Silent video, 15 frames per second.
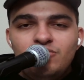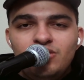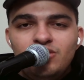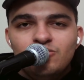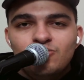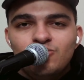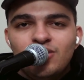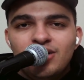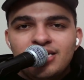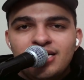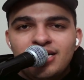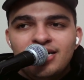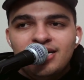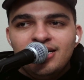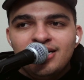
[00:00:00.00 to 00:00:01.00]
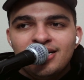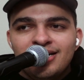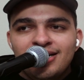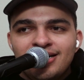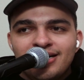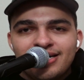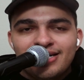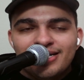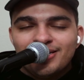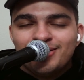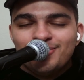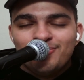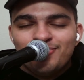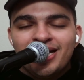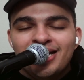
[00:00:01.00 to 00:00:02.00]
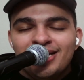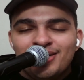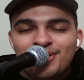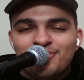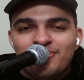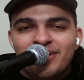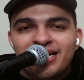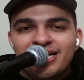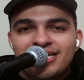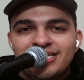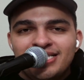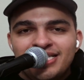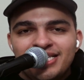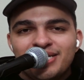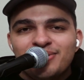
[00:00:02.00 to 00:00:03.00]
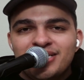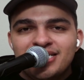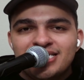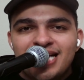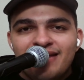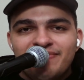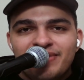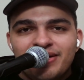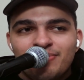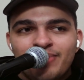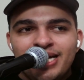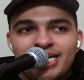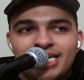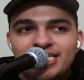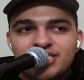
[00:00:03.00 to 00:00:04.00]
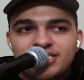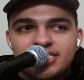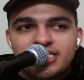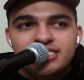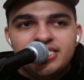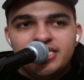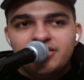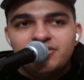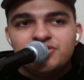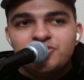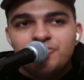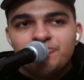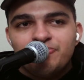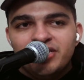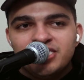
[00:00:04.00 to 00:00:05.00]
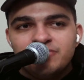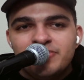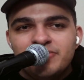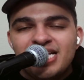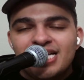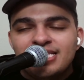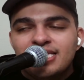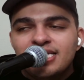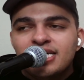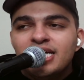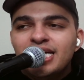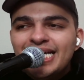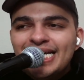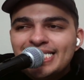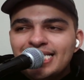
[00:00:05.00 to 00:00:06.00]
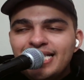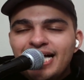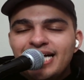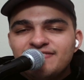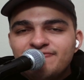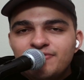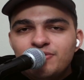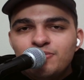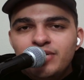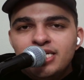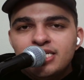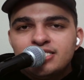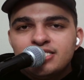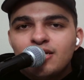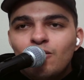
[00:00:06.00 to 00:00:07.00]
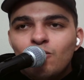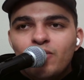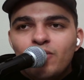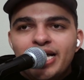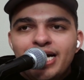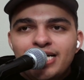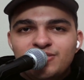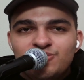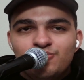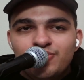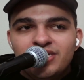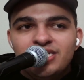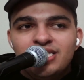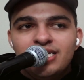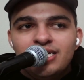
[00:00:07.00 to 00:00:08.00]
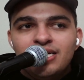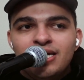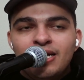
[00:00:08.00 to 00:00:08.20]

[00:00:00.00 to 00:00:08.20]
what a, a, a great, great year he's having, right? He just continues to impress me. And I think in the last few weeks, what has really